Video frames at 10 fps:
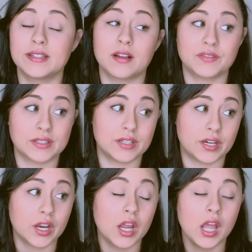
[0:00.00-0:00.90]
officer?
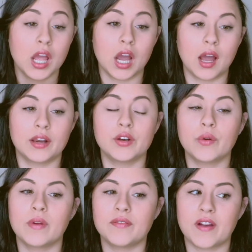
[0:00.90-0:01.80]
I don't know
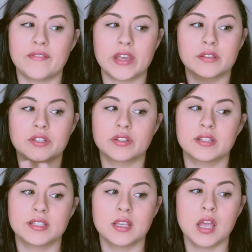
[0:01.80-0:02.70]
if I've answered
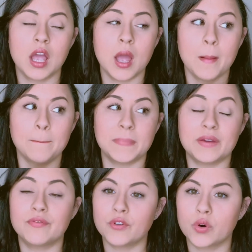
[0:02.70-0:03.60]
this
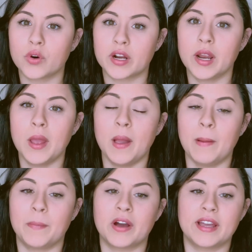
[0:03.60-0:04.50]
before,
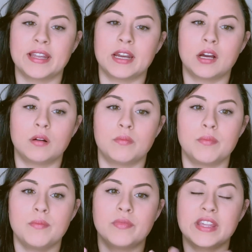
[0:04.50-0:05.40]
but
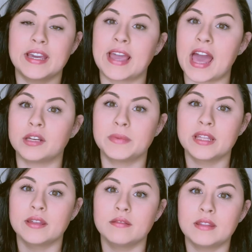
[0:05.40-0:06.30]
the
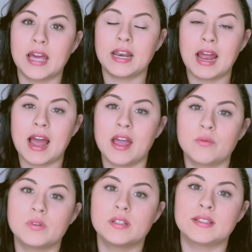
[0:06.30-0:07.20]
academy that I
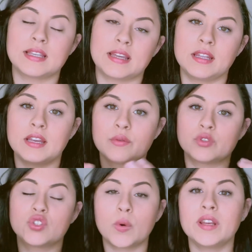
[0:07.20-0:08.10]
was in, it was
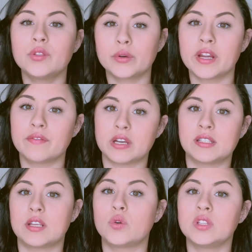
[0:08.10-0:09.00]
23 of us
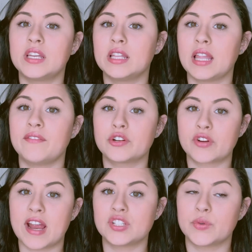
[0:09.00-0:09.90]
and only 11
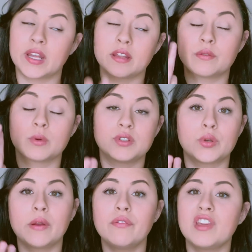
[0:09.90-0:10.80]
graduated. There was
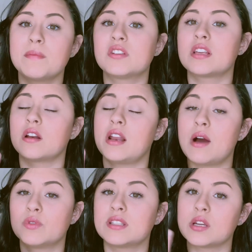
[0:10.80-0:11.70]
3 females and I
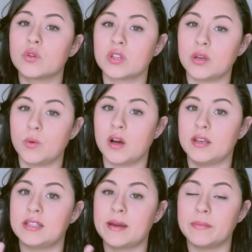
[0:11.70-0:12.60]
was the only one
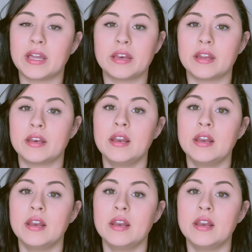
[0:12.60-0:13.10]
that made it